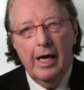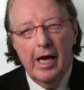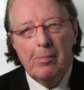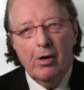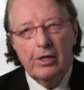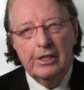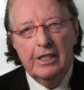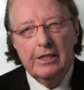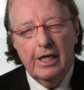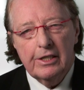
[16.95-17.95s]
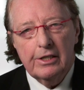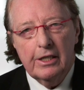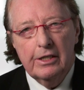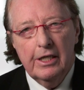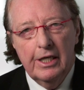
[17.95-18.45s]
MRD
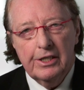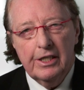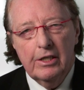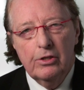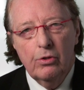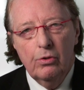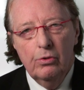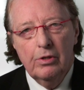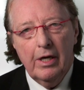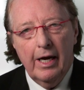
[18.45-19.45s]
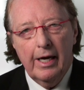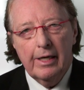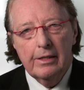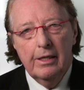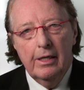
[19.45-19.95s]
testing, testing to look
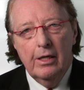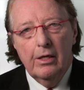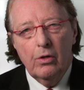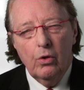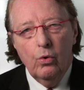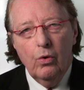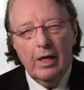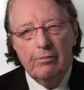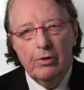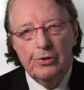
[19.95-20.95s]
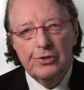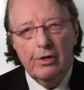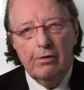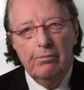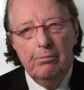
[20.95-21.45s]
at low levels
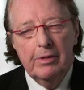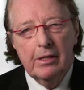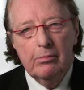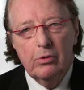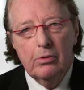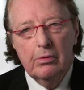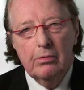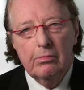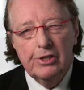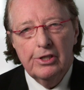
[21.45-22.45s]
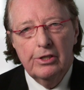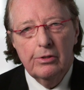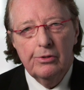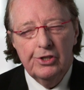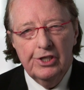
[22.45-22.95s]
of minimal
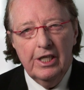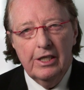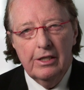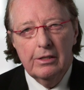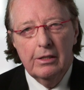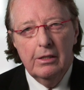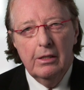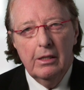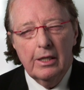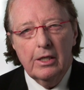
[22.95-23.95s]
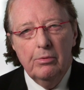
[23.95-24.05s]
residual disease. And the